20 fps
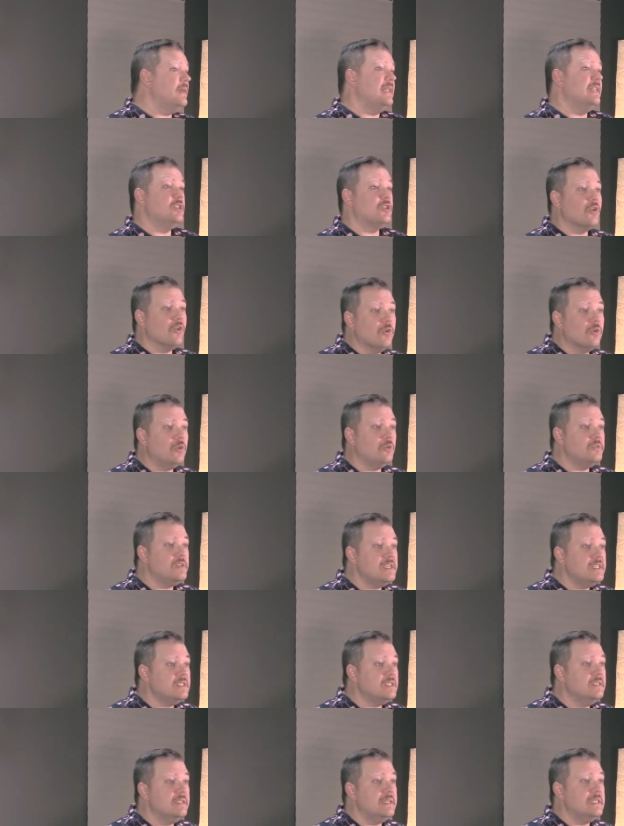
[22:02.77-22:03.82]
internal
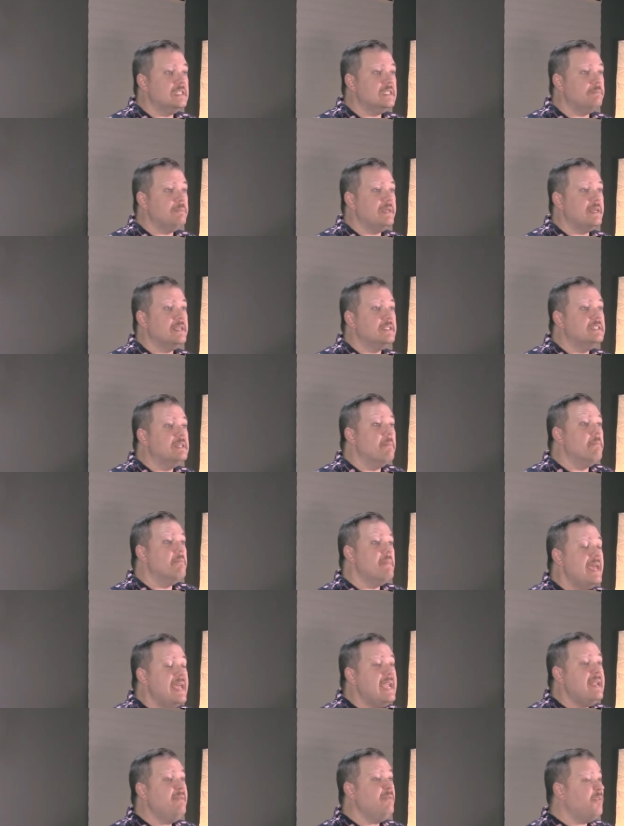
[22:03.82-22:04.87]
dissonance because the
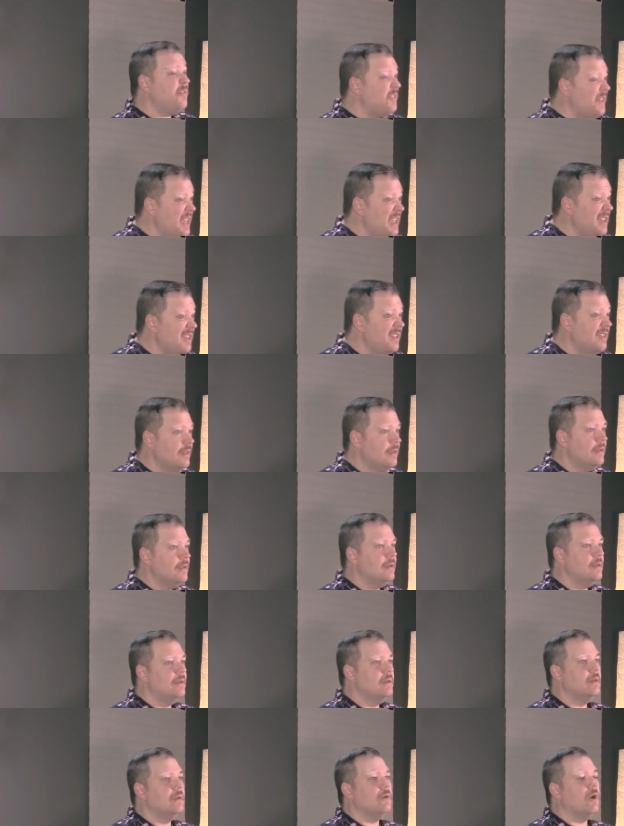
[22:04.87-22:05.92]
main thing
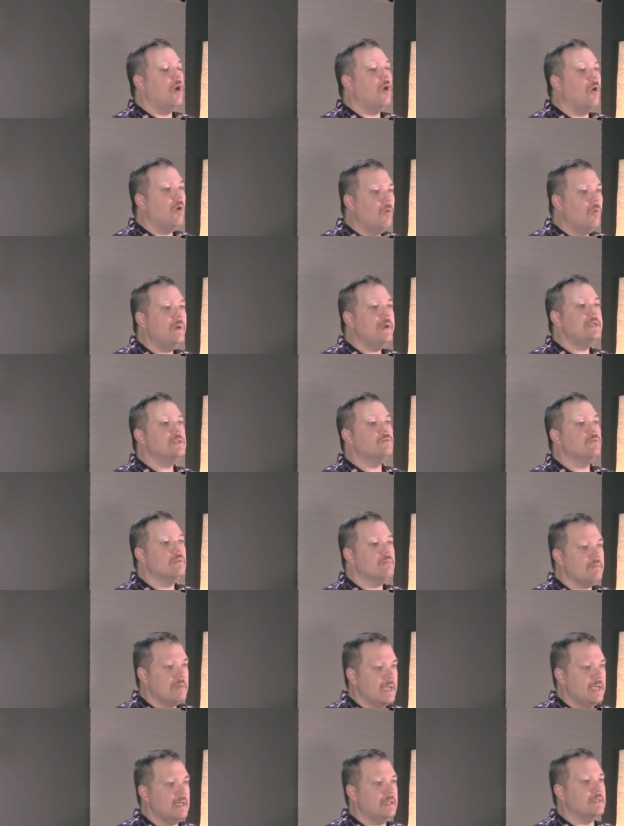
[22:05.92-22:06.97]
always
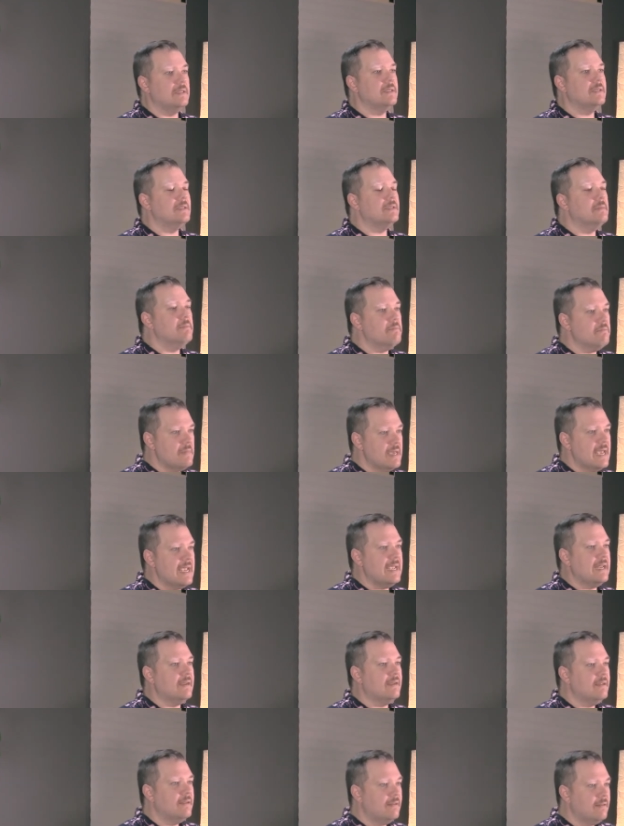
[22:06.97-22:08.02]
remains the
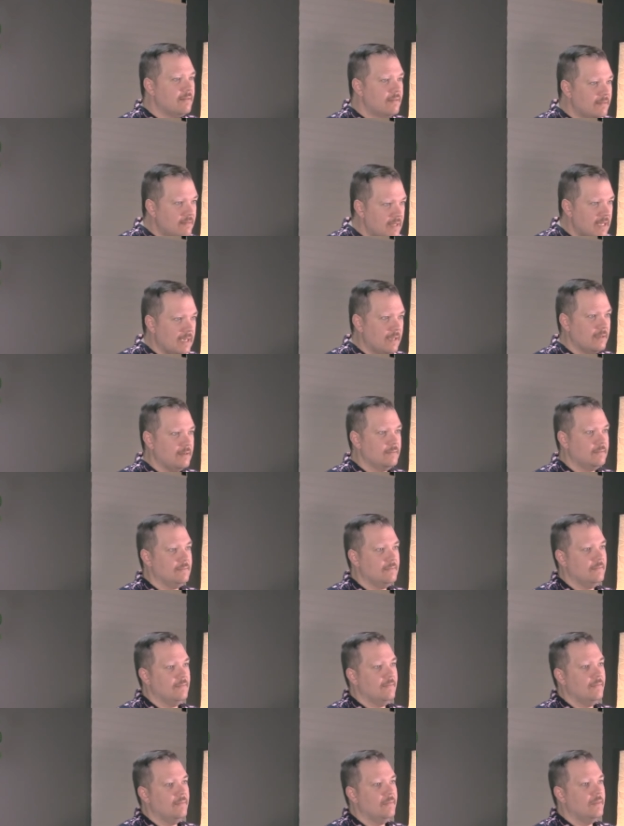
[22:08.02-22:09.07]
main thing
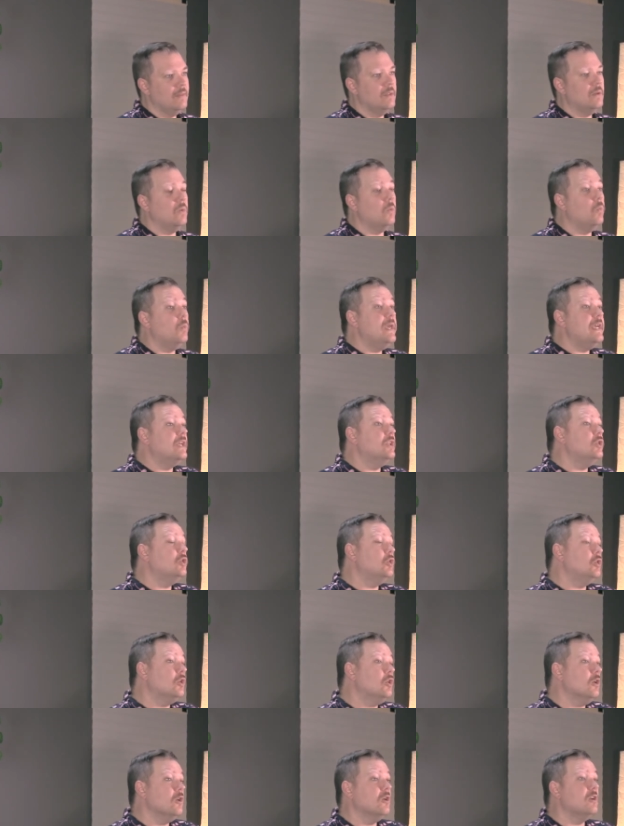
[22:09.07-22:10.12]
we can
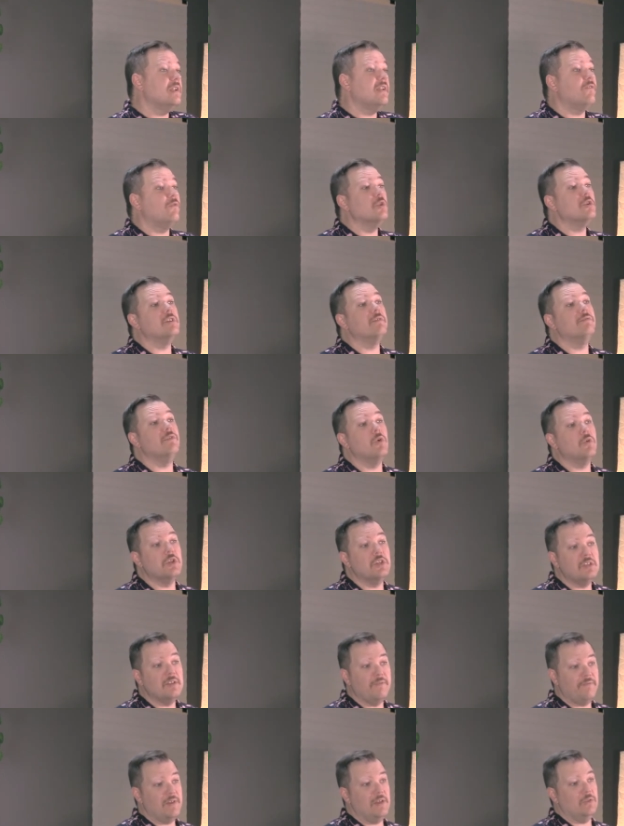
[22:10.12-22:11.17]
learn if we're devoted
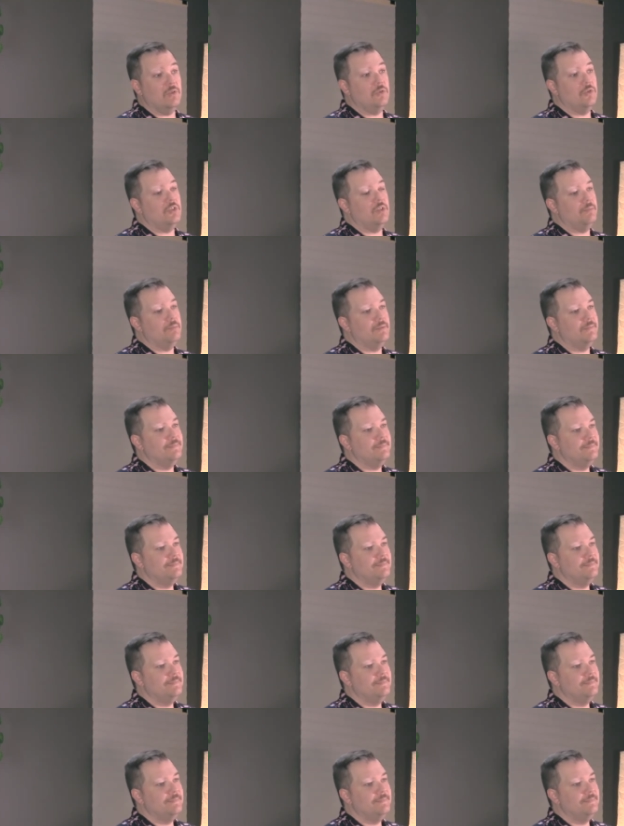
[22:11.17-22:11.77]
to fellowship.